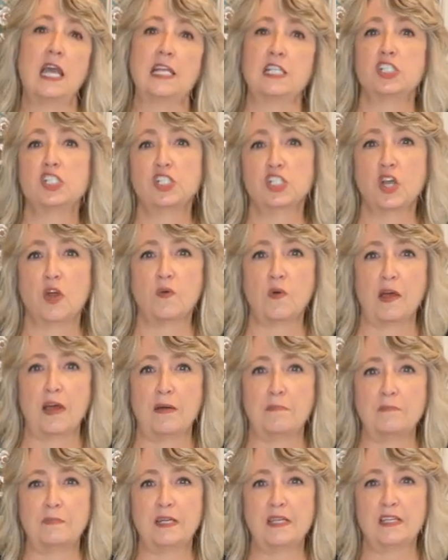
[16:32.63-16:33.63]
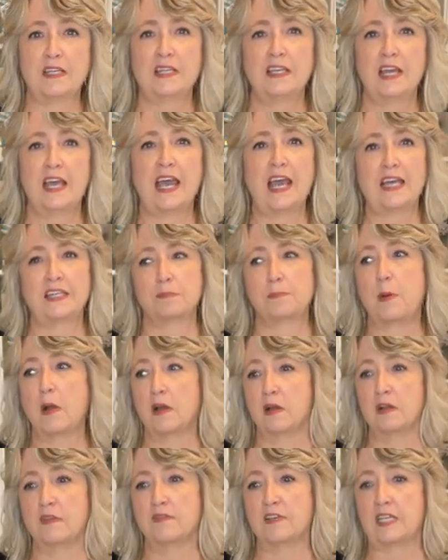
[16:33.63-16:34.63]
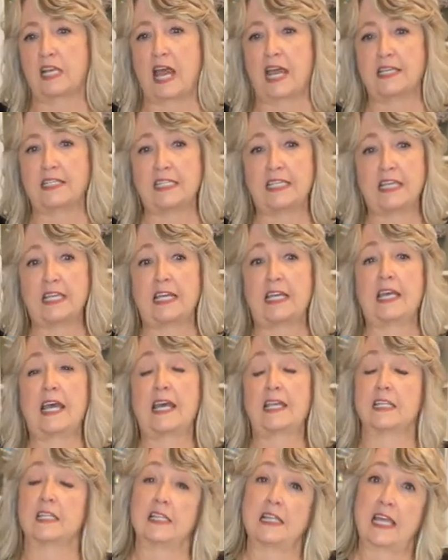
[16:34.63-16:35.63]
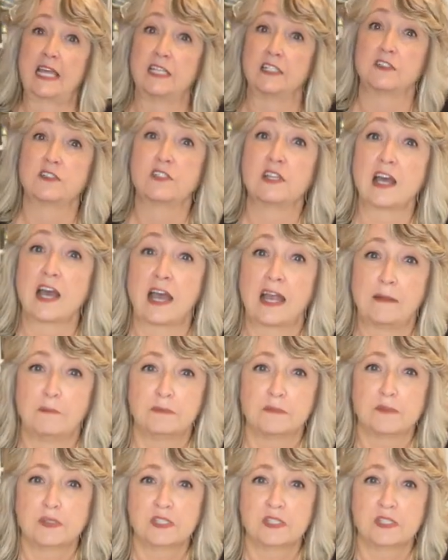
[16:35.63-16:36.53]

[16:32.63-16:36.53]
and show them as part of an idea at a later time.